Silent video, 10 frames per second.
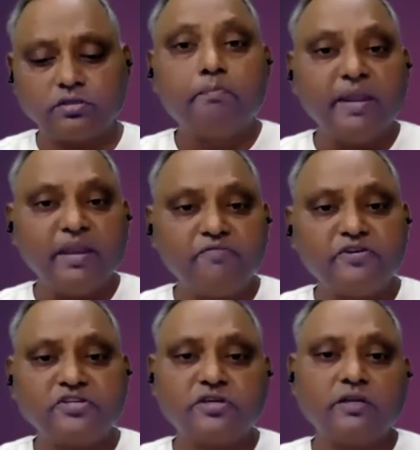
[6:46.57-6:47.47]

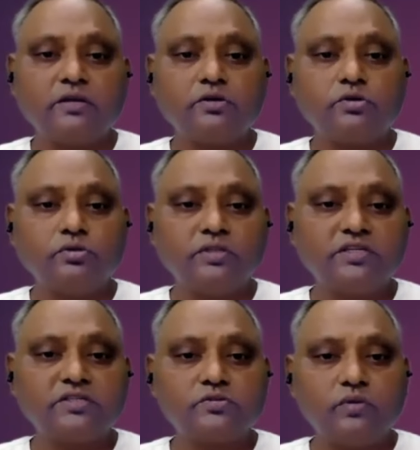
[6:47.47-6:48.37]
beneficial to
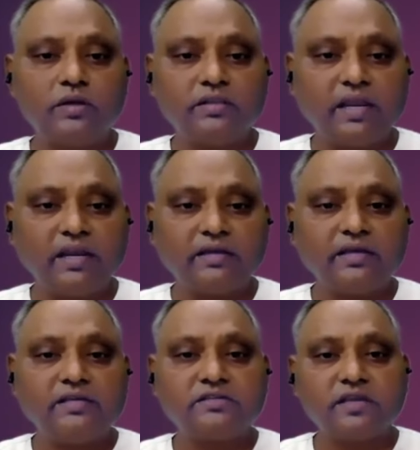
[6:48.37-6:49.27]
this world. That
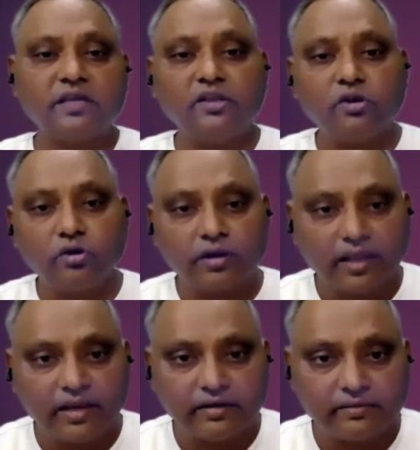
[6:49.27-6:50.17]
is in your
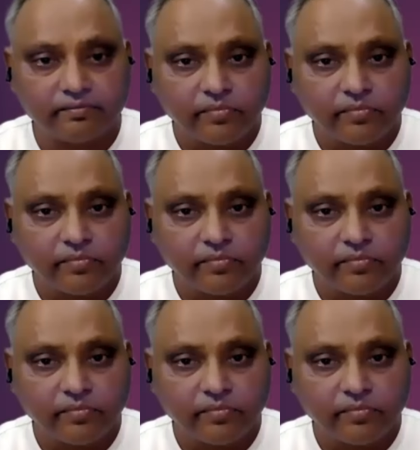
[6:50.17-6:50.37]
hand.